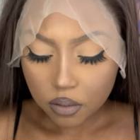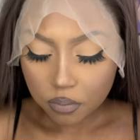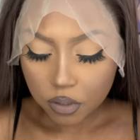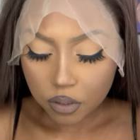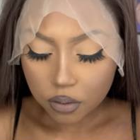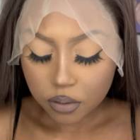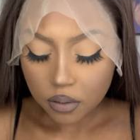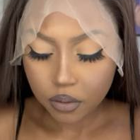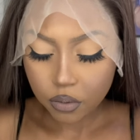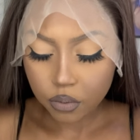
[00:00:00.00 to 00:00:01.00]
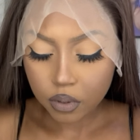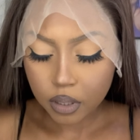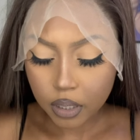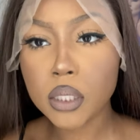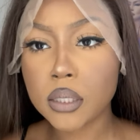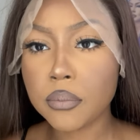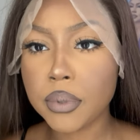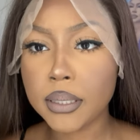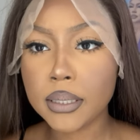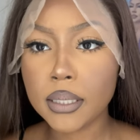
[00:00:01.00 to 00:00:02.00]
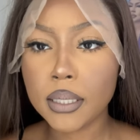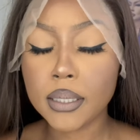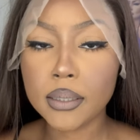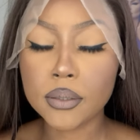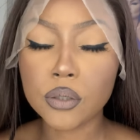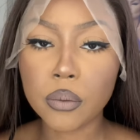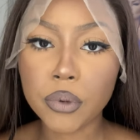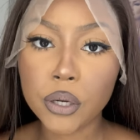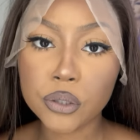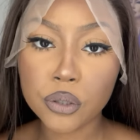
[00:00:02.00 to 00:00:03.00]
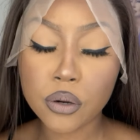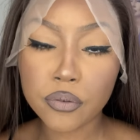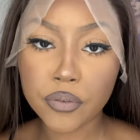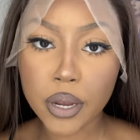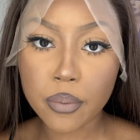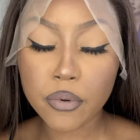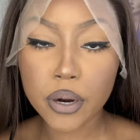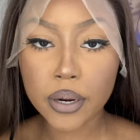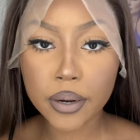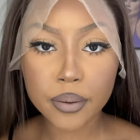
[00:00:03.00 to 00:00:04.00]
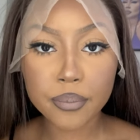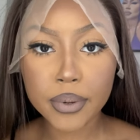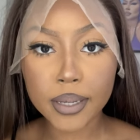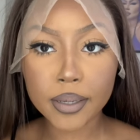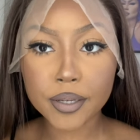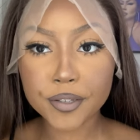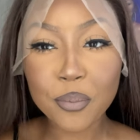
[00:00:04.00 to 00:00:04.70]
I'm gonna use that to blend it in, so I'm gonna do it off camera and come back.